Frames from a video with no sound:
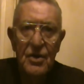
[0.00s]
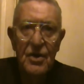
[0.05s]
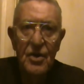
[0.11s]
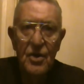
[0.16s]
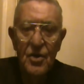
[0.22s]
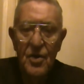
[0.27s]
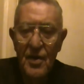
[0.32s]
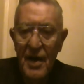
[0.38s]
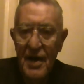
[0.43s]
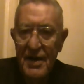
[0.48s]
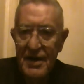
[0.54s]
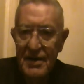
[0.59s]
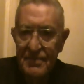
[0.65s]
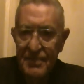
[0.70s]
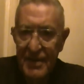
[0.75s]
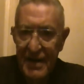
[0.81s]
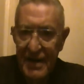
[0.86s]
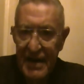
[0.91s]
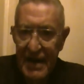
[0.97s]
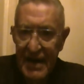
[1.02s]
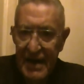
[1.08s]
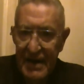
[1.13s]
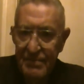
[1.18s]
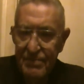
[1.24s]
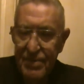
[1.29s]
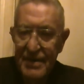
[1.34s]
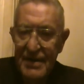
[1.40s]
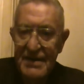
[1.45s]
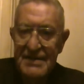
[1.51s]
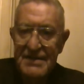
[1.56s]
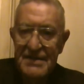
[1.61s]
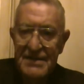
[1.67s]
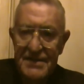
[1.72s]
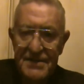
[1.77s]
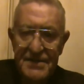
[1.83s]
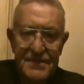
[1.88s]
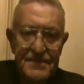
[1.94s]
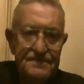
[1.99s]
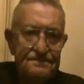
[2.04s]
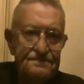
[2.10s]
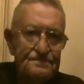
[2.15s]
who occupy high places